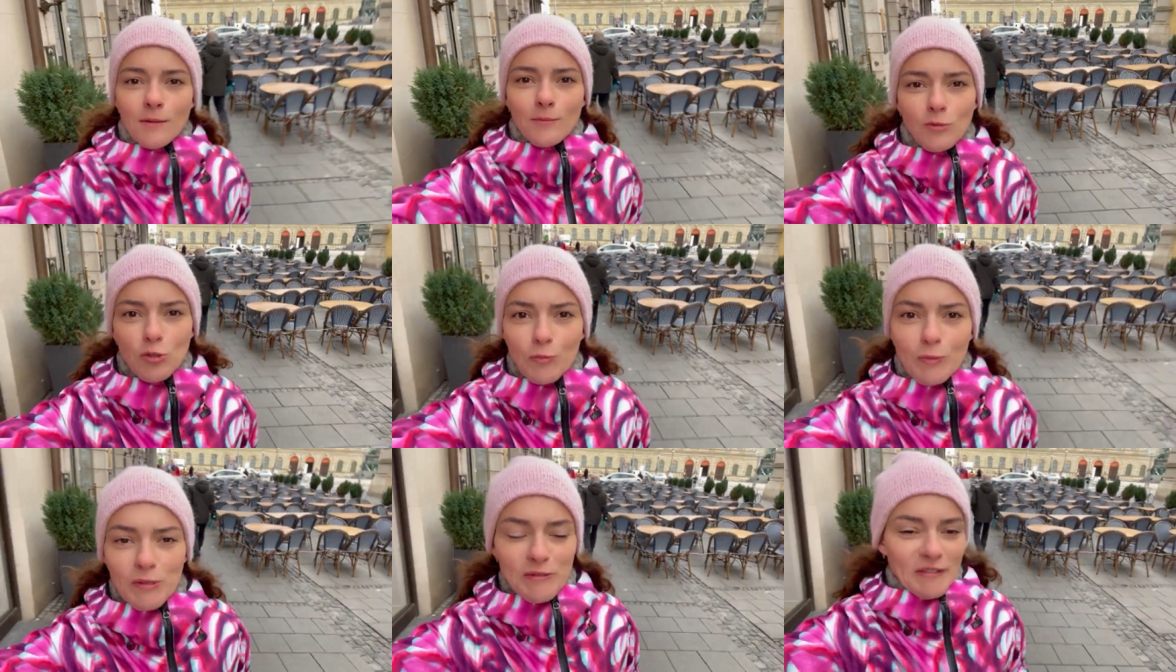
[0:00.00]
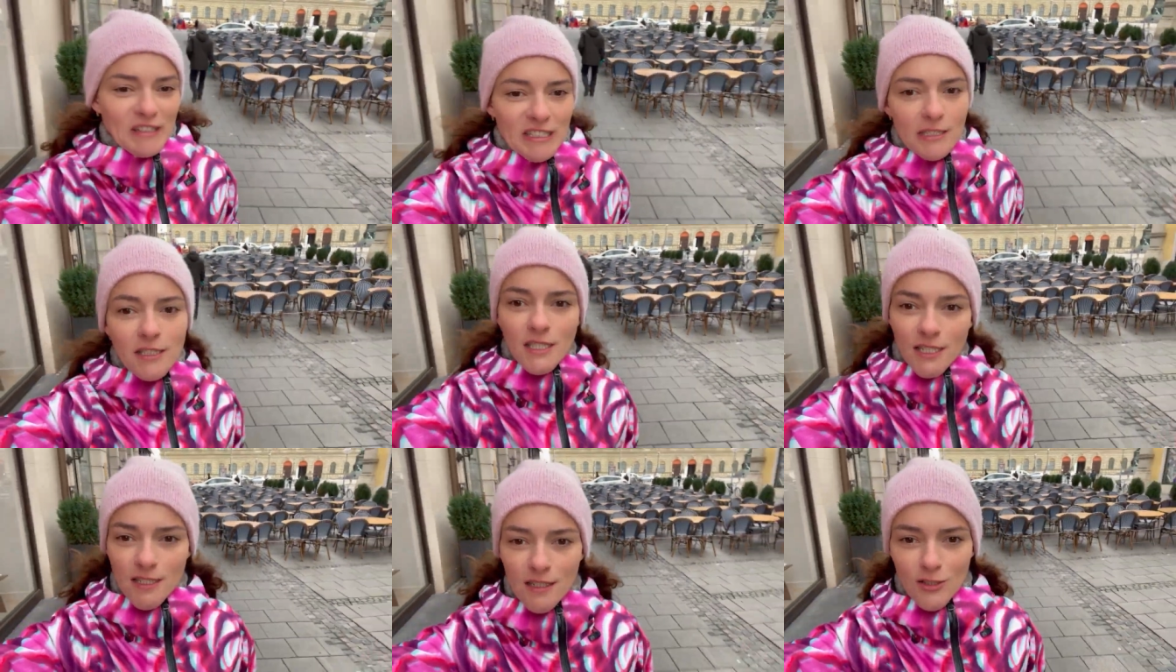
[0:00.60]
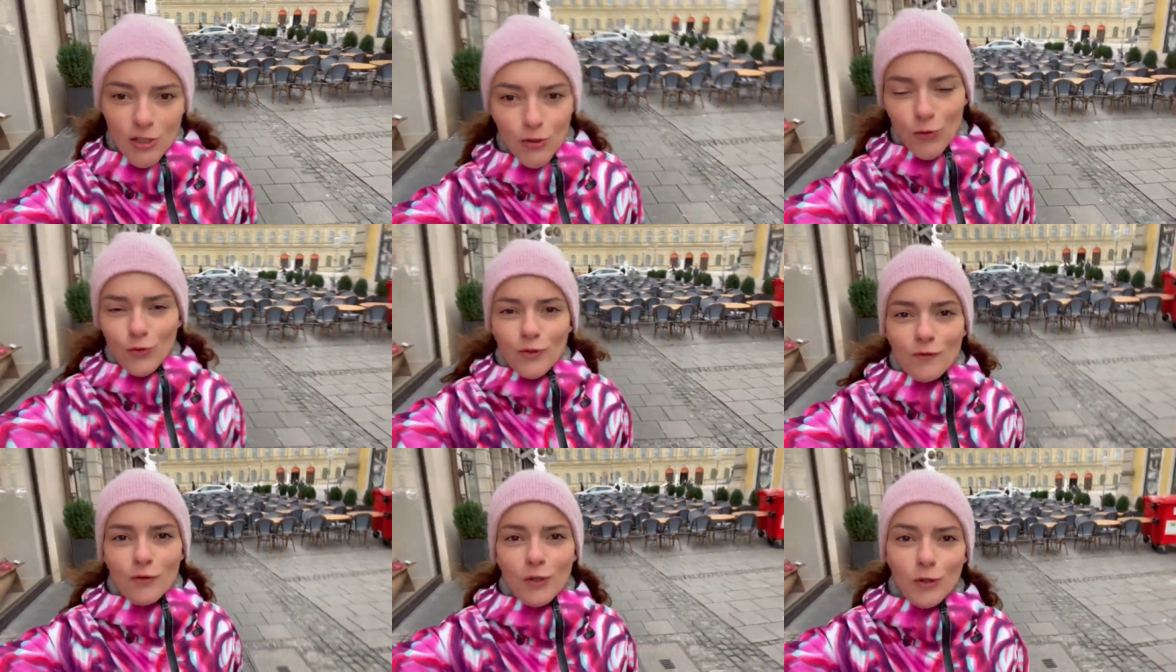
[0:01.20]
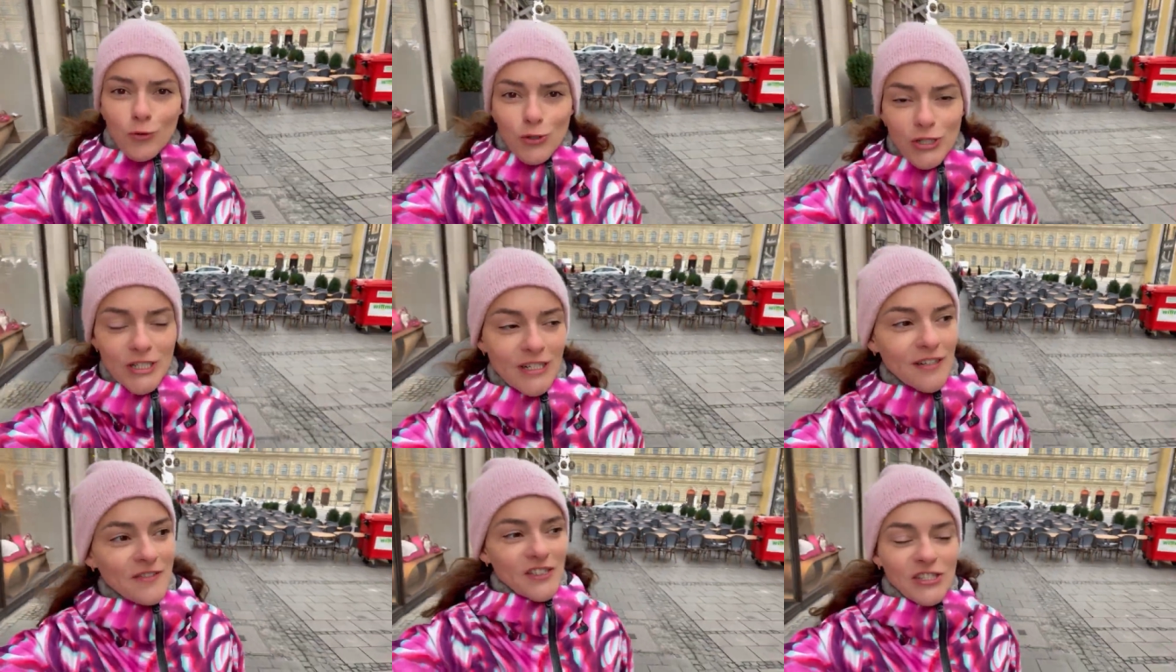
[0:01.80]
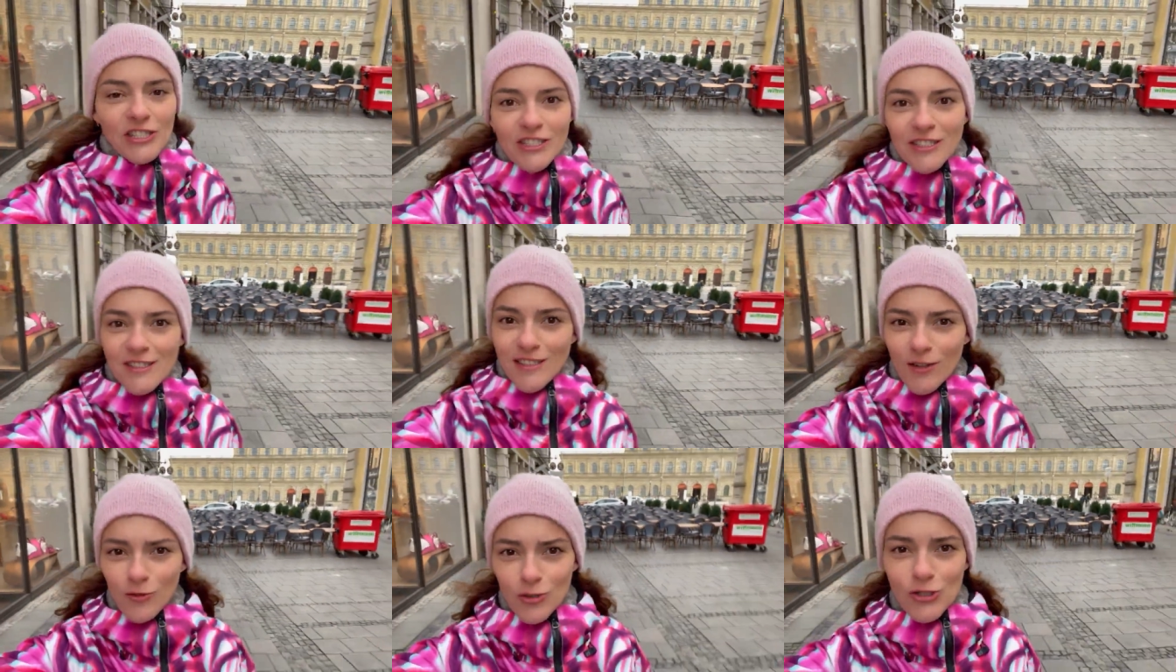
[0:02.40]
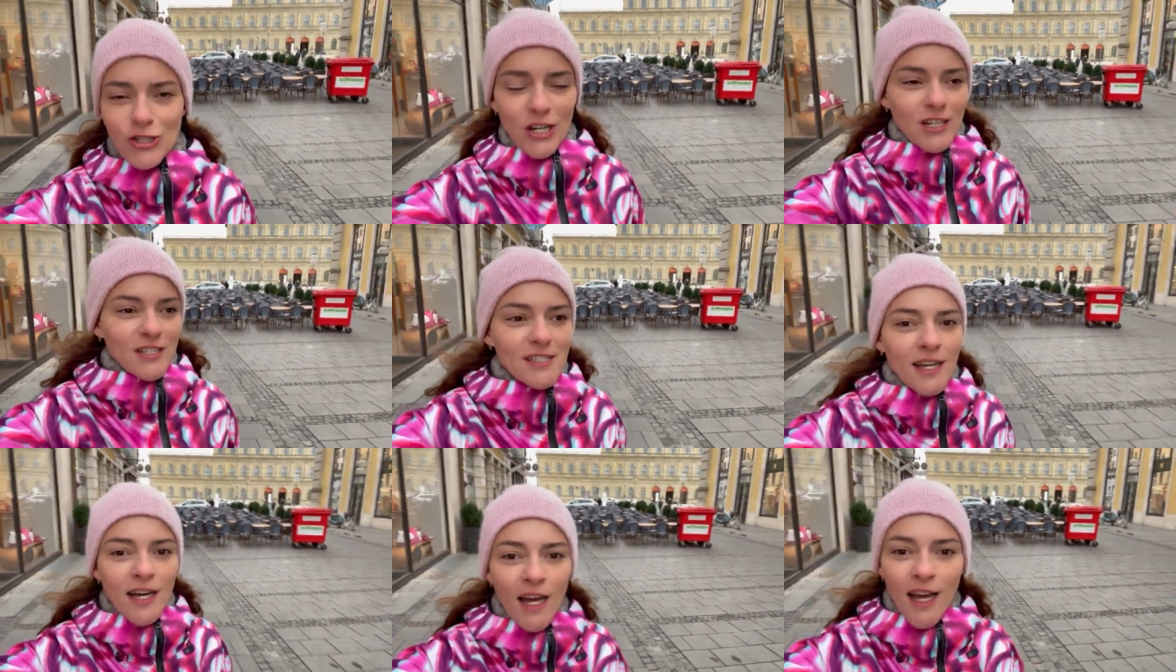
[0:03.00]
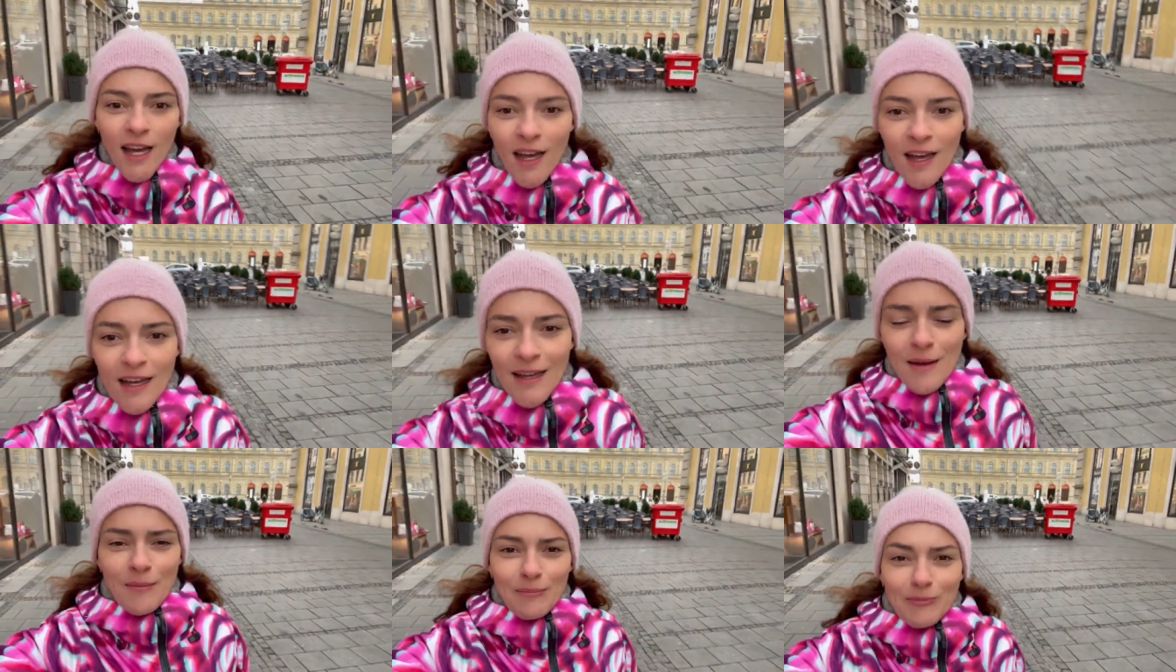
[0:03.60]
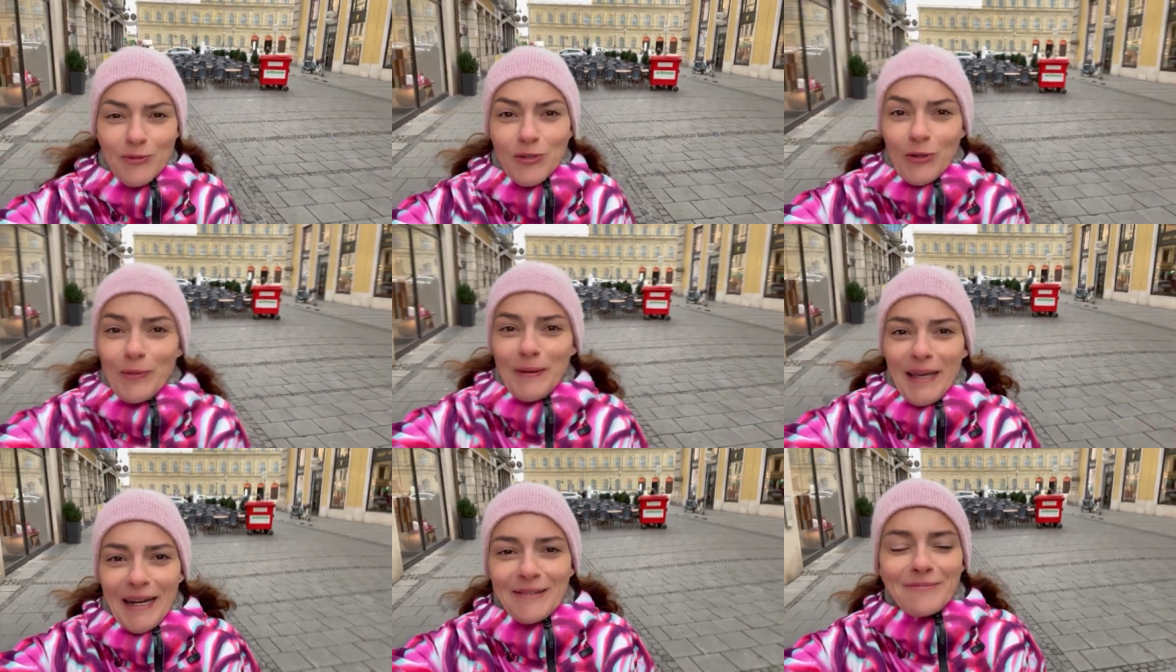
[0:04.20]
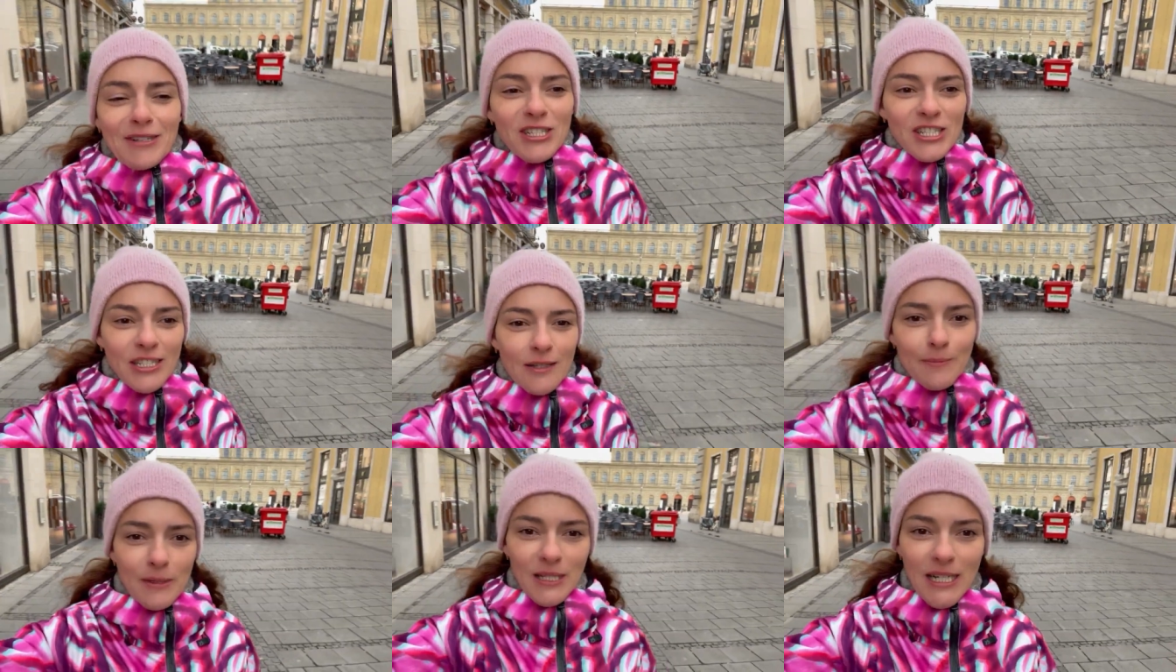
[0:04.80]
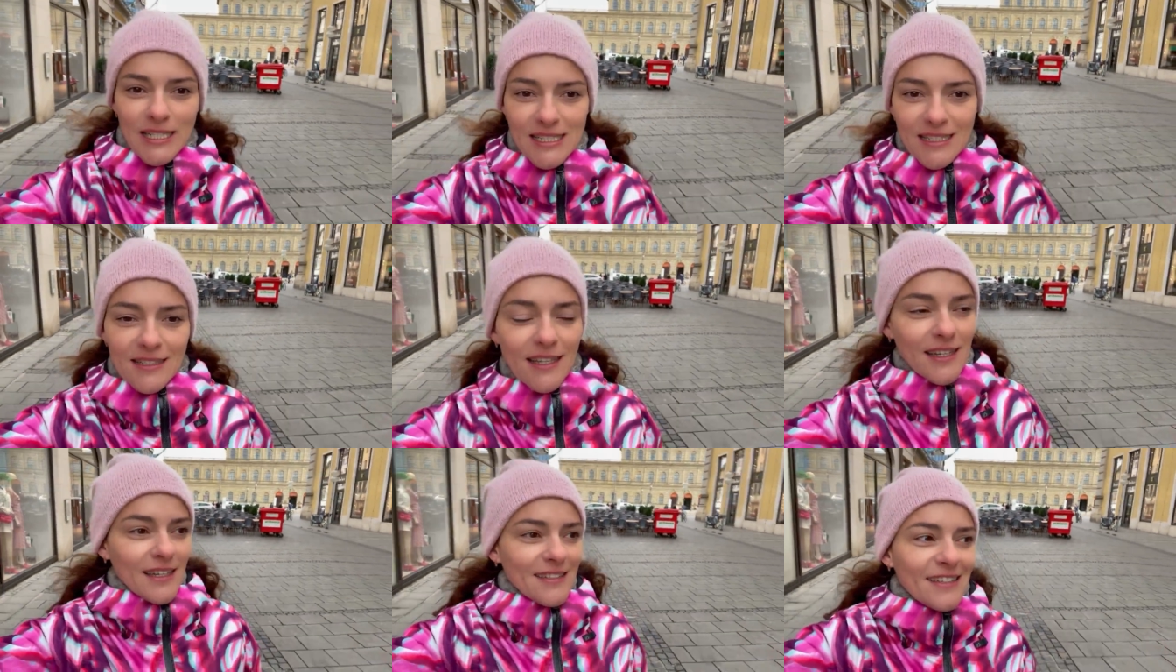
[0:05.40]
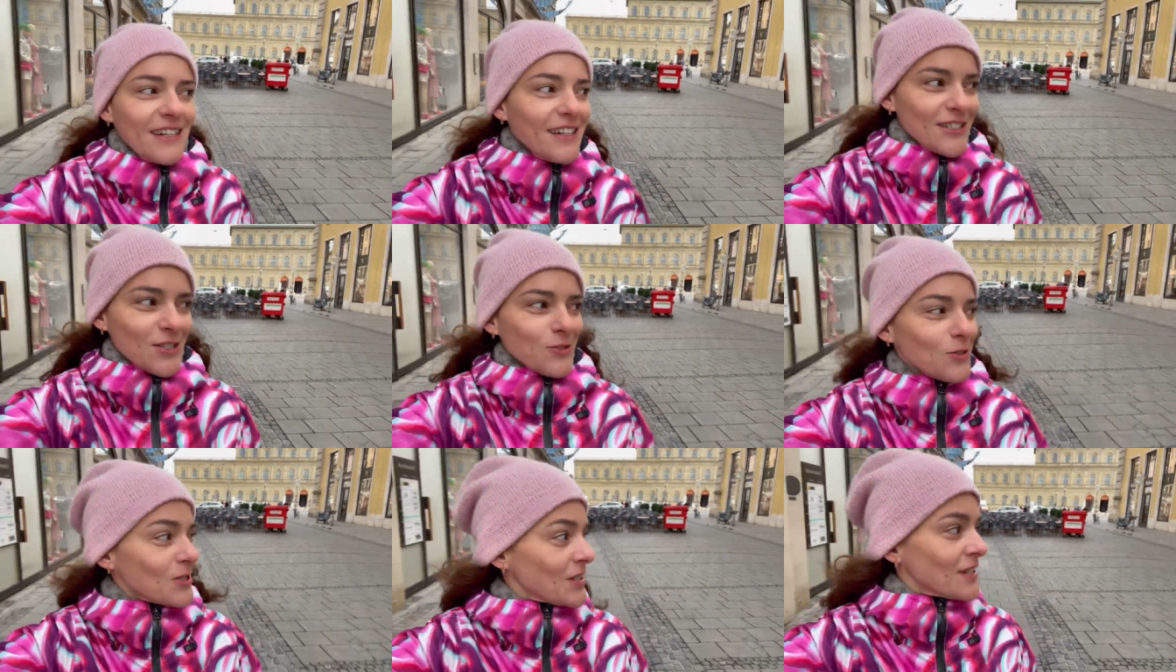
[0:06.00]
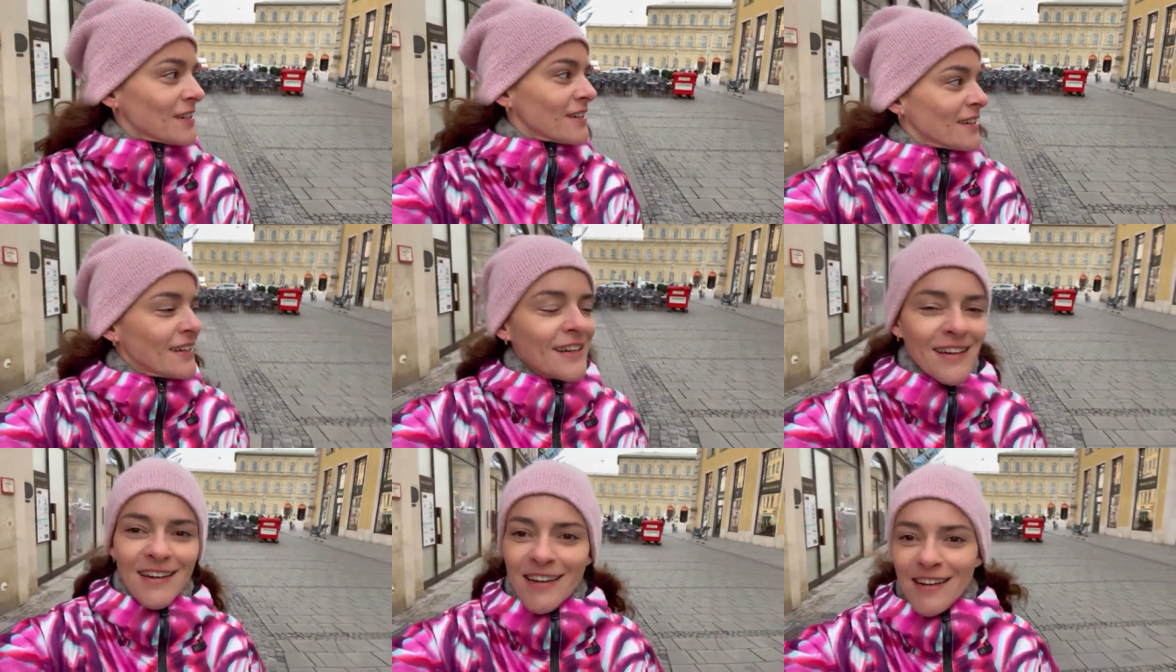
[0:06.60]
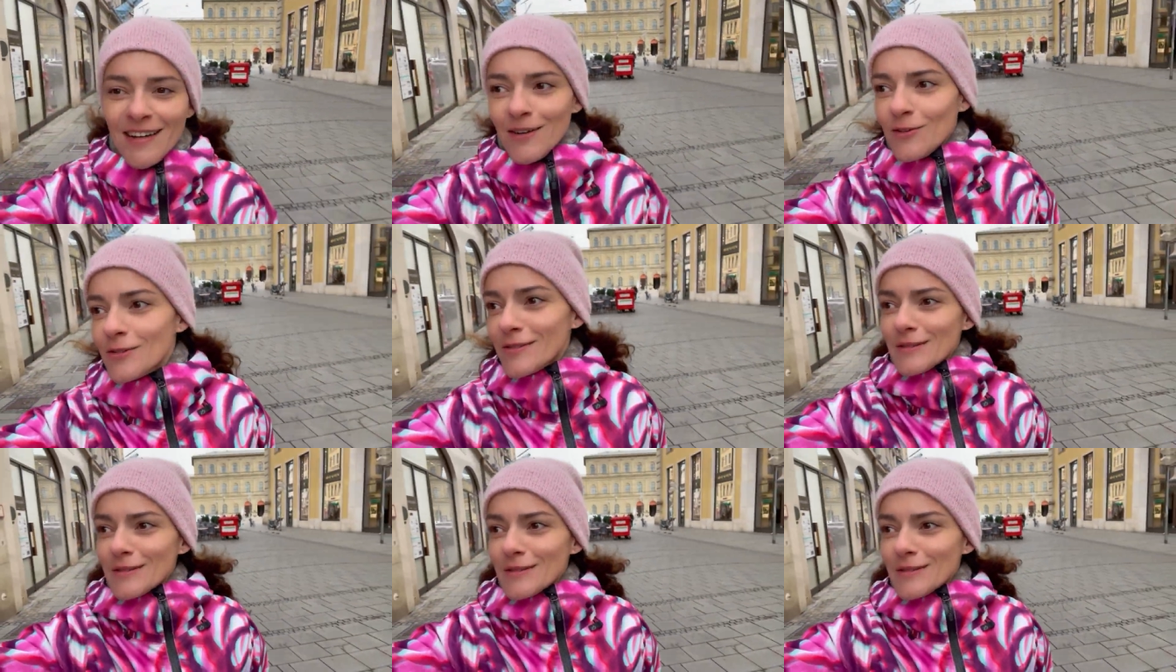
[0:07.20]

My husband called and said that he's done with all his business, so he asked me to come back to the car.